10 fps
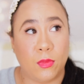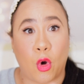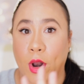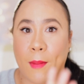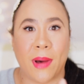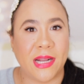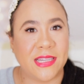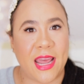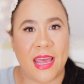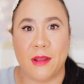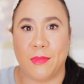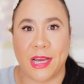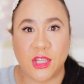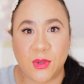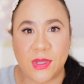on a Monday and by
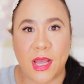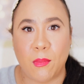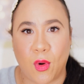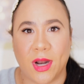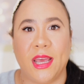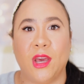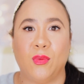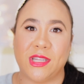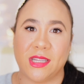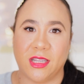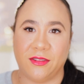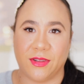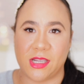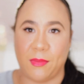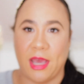Tuesday morning it was
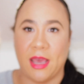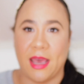delivered to me.